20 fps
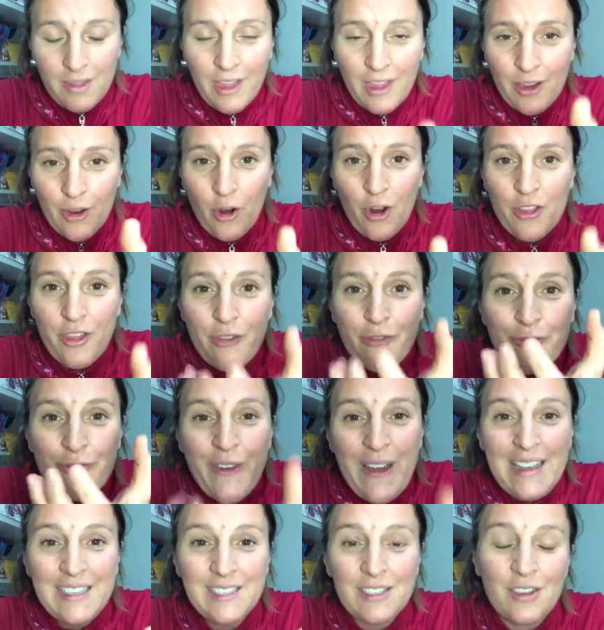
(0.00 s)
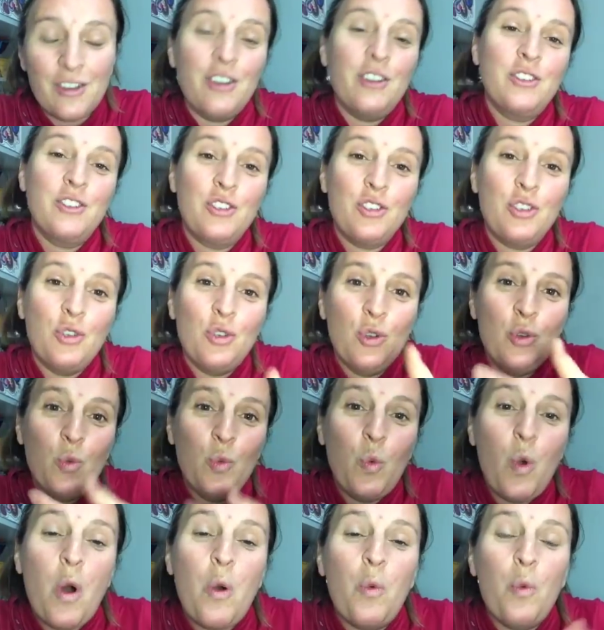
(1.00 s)
they are the vessel to
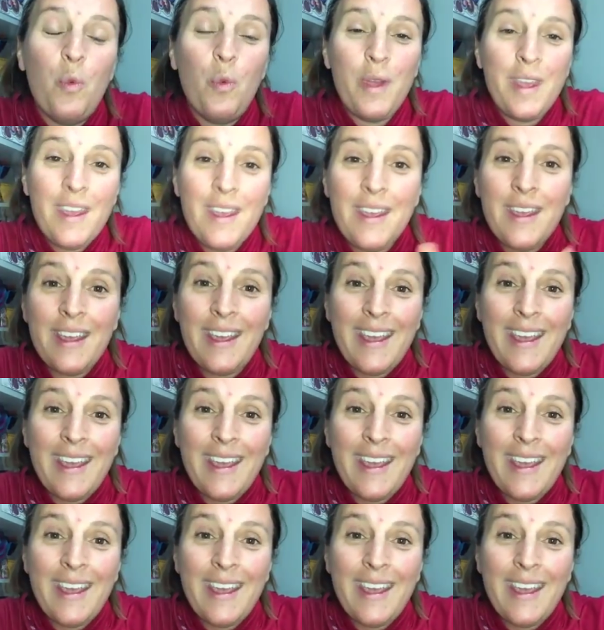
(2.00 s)
what we